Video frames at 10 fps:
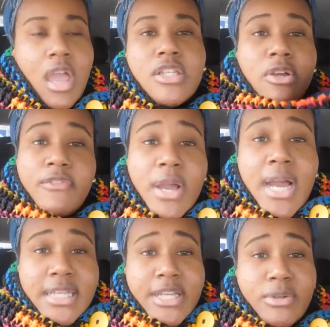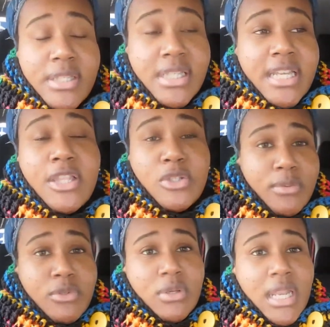So if you guys are interested in seeing the
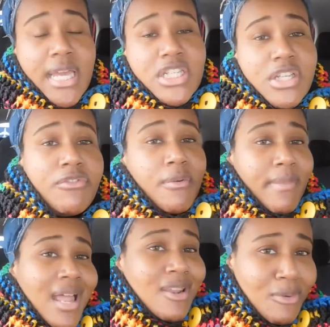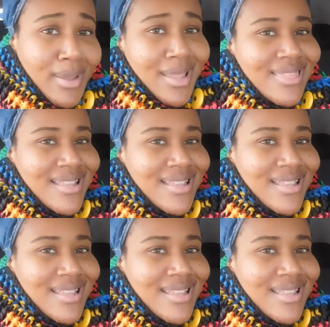swimsuit collection from Eloquii,